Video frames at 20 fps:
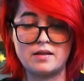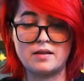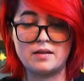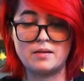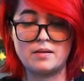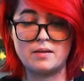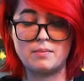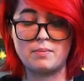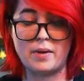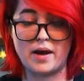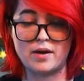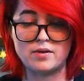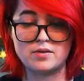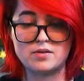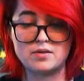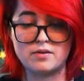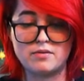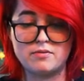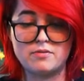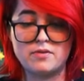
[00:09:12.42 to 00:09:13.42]
the
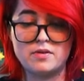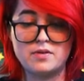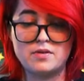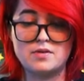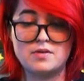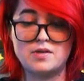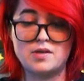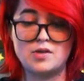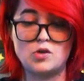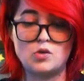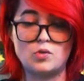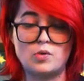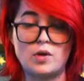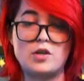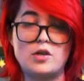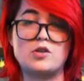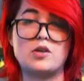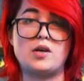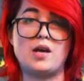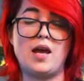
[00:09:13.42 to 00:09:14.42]
bounds of
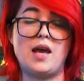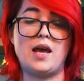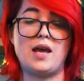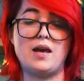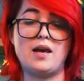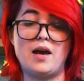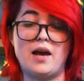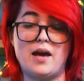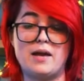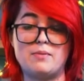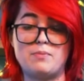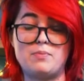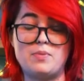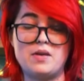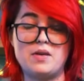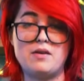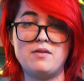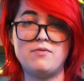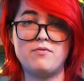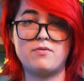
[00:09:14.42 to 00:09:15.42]
situation A and
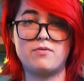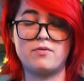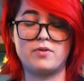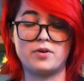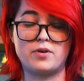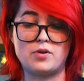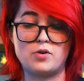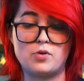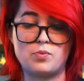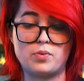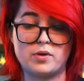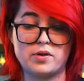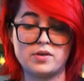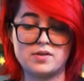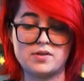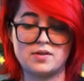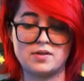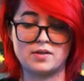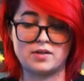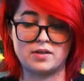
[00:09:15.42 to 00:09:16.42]
B for you
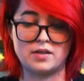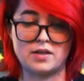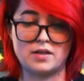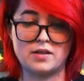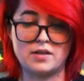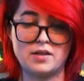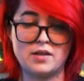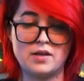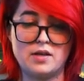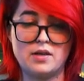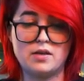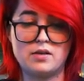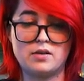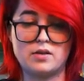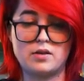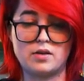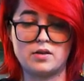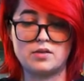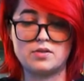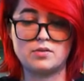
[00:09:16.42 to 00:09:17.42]
personally.
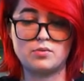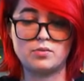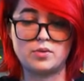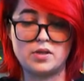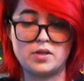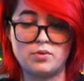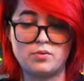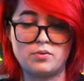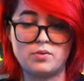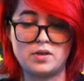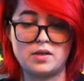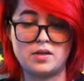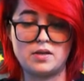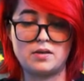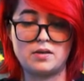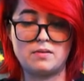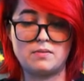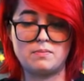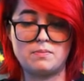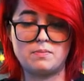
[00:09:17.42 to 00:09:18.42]
There's we
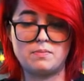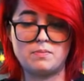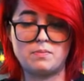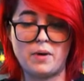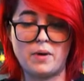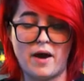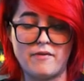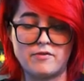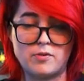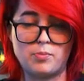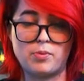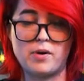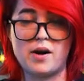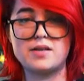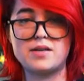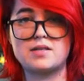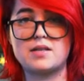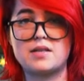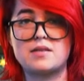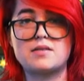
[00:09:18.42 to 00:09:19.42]
we have to
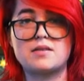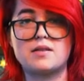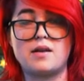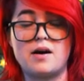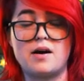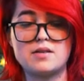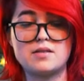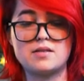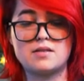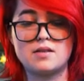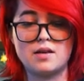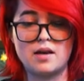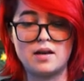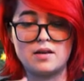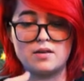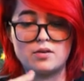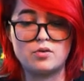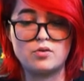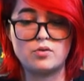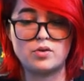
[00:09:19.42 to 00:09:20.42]
process loss
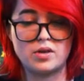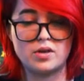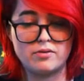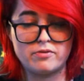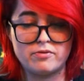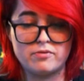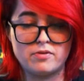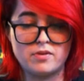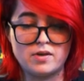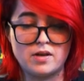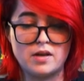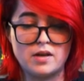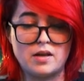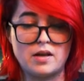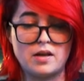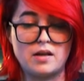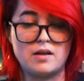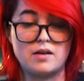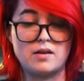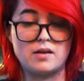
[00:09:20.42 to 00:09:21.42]
and grief
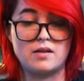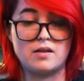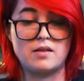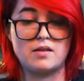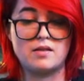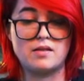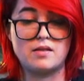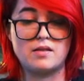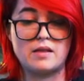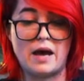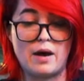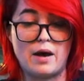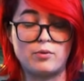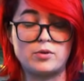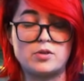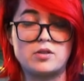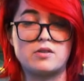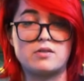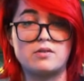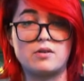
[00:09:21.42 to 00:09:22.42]
in that
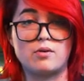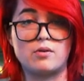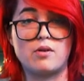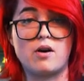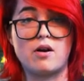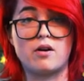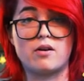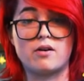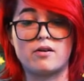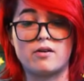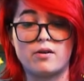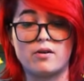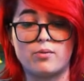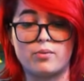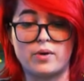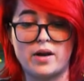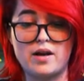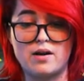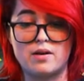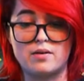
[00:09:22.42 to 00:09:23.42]
which is no longer
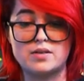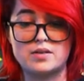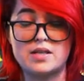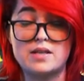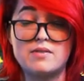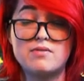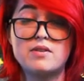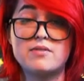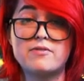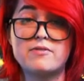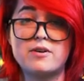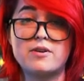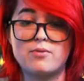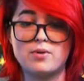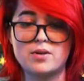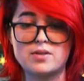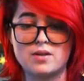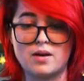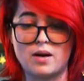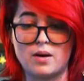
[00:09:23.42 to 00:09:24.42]
around, even if it
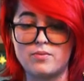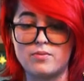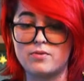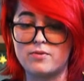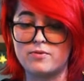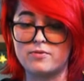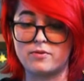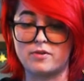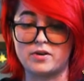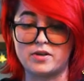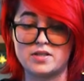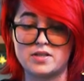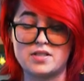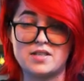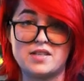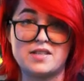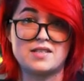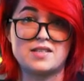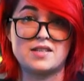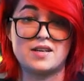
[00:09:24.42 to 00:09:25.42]
was harmful for us,
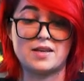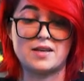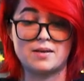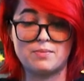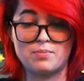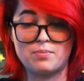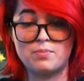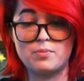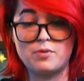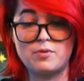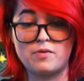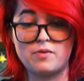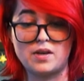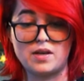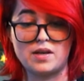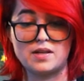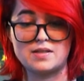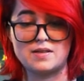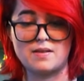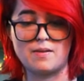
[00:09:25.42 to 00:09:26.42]
it's like
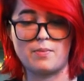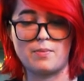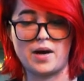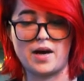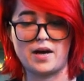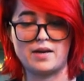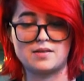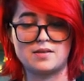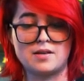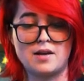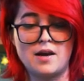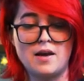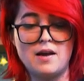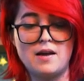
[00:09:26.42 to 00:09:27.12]
moving into the past.